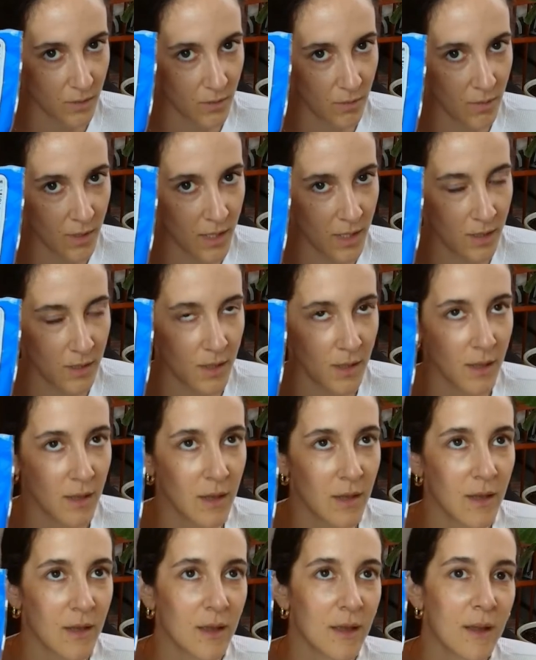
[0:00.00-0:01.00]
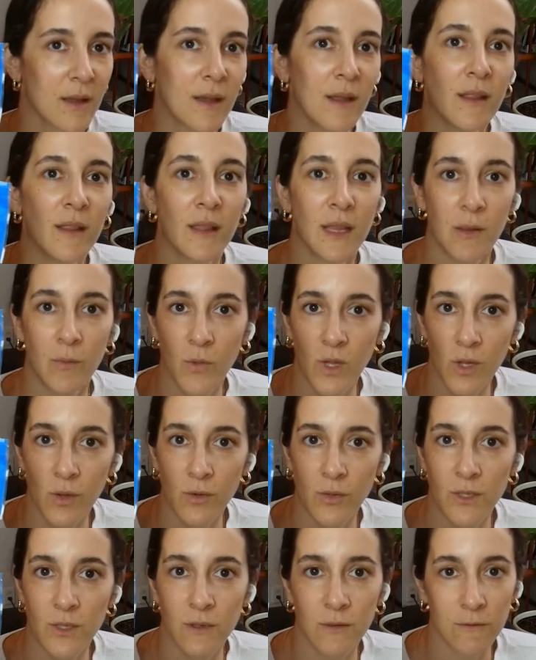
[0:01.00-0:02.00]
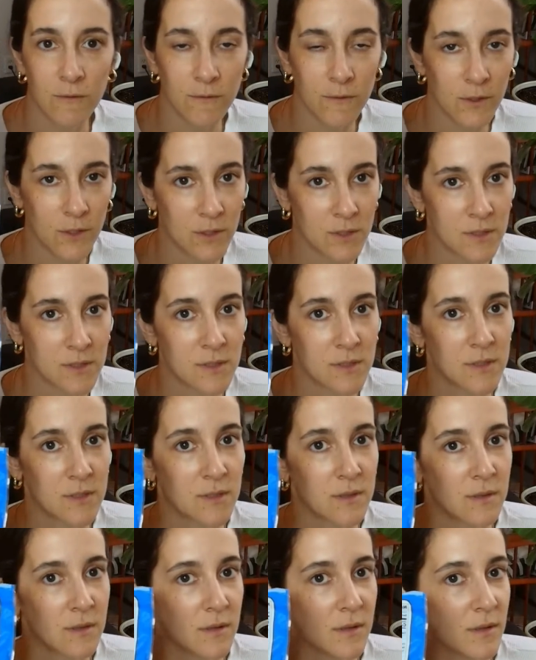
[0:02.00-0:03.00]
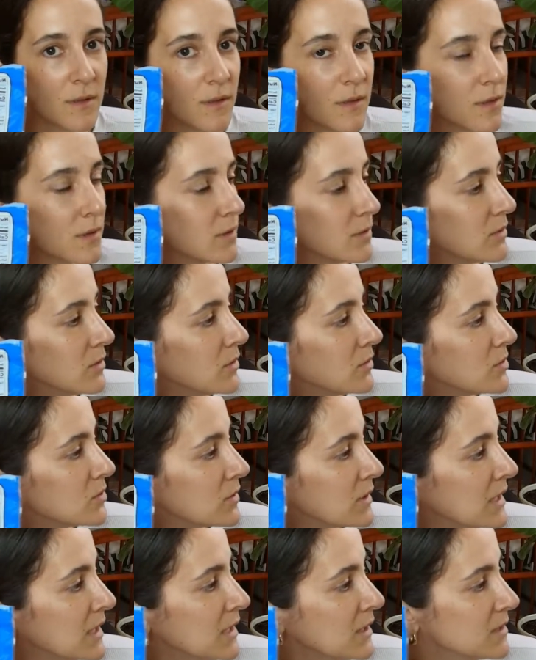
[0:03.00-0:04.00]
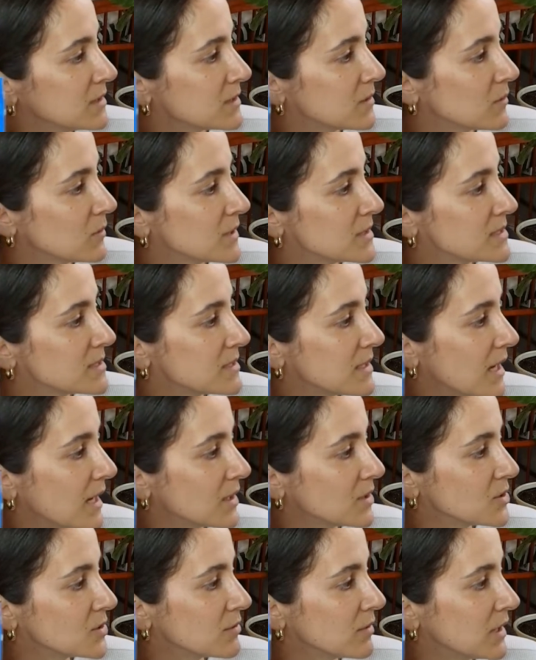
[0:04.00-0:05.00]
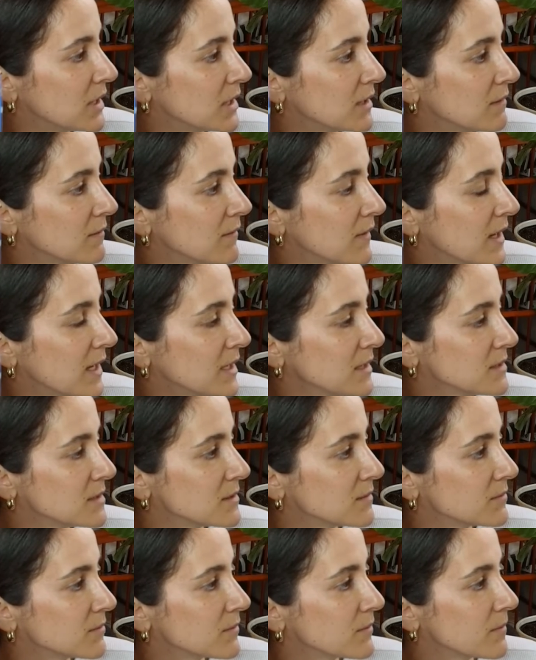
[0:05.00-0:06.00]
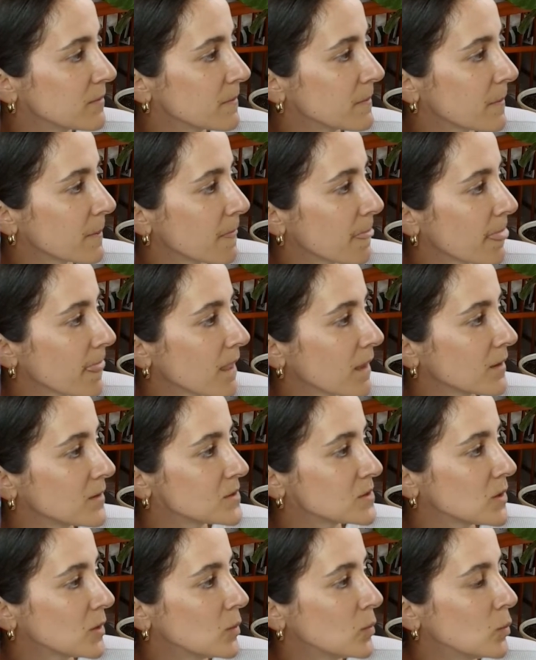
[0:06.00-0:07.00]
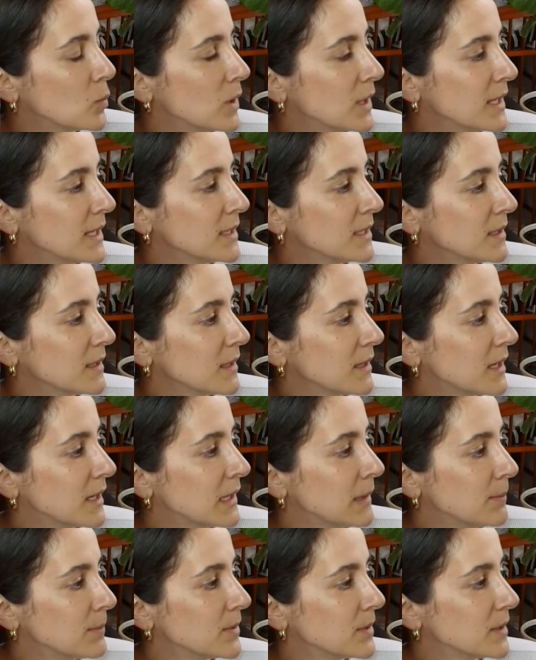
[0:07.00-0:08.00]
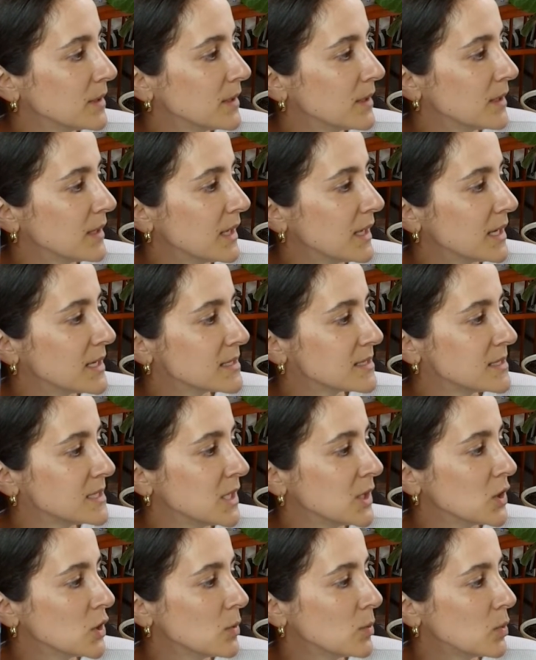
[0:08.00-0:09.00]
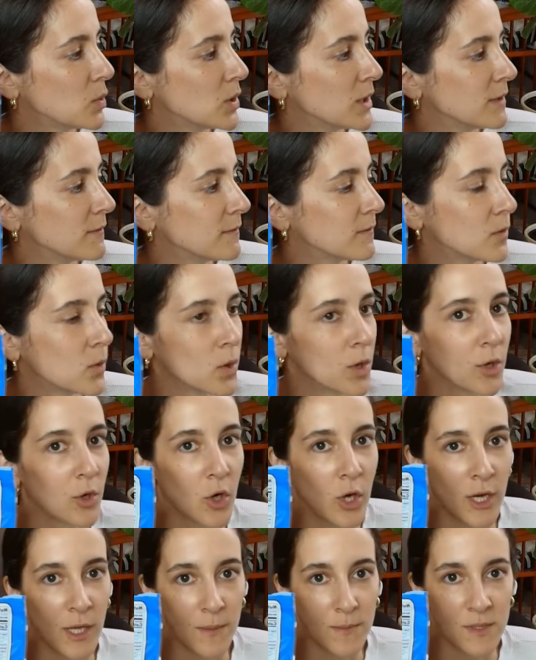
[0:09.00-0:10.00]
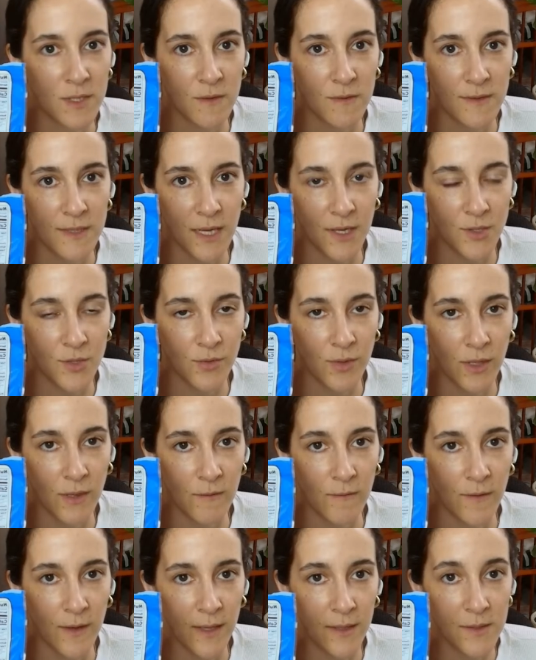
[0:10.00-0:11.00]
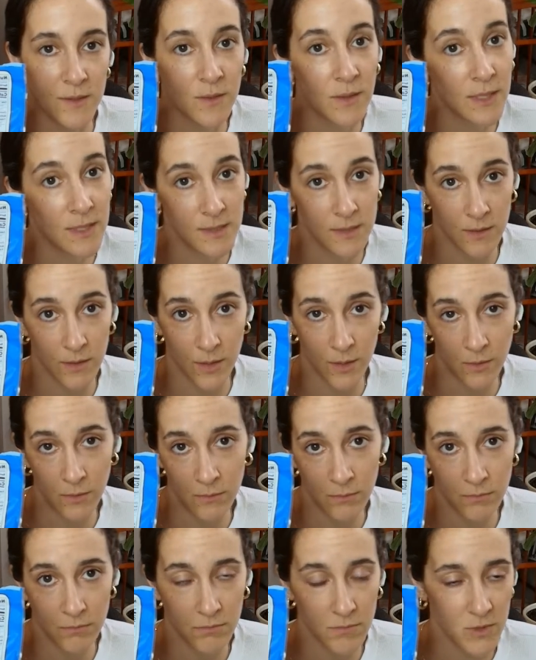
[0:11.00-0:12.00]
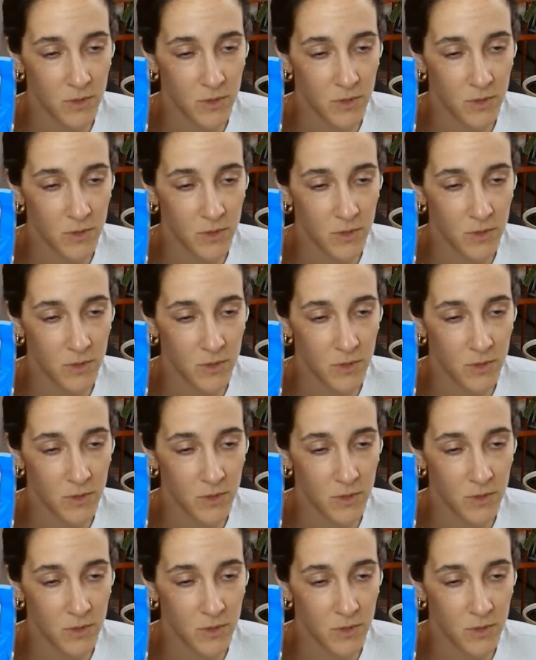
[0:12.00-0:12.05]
Okay. Then we go to the first nutrient, was saturated fat. So 1 cup has 0.4 grams of saturated fat. So that's low.